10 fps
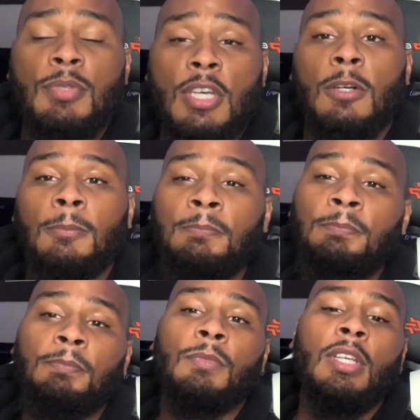So,
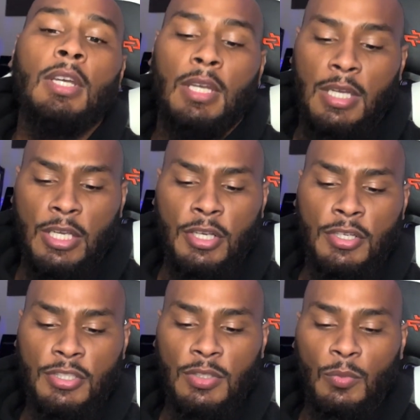
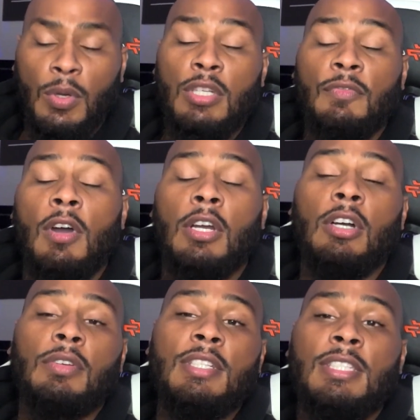here's Wells Fargo,
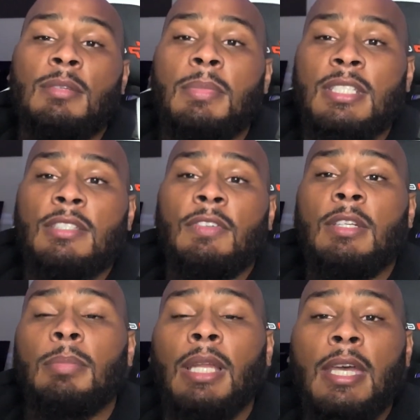and this is a business
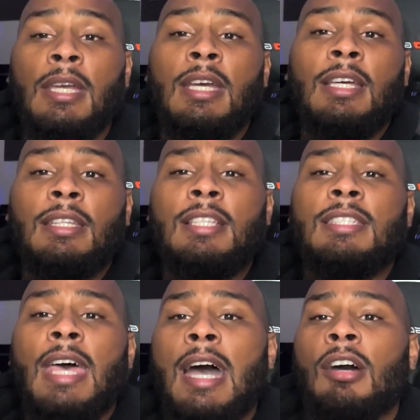funding play. This
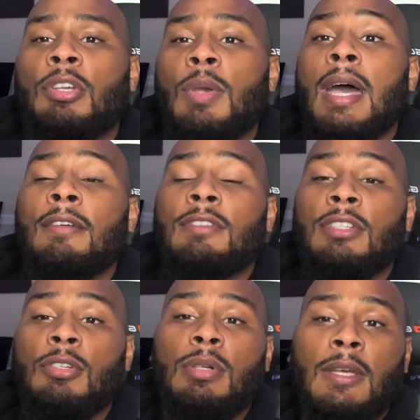is how you have to
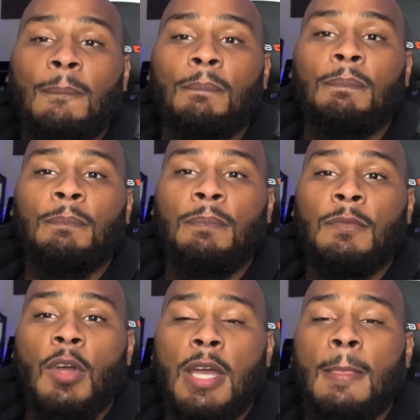do it,
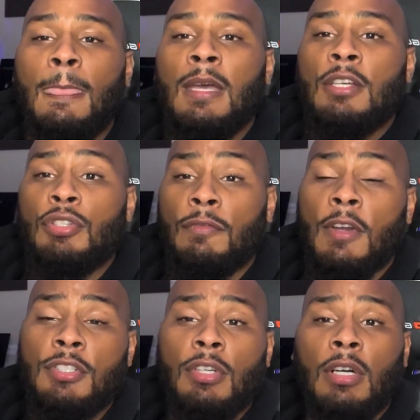right? So
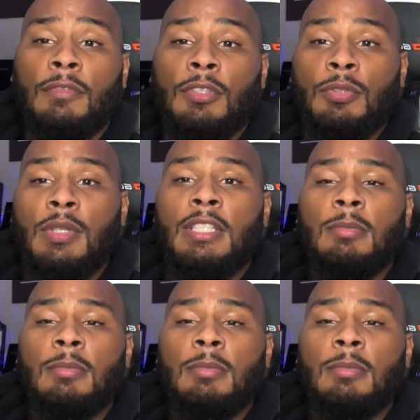first off, you need to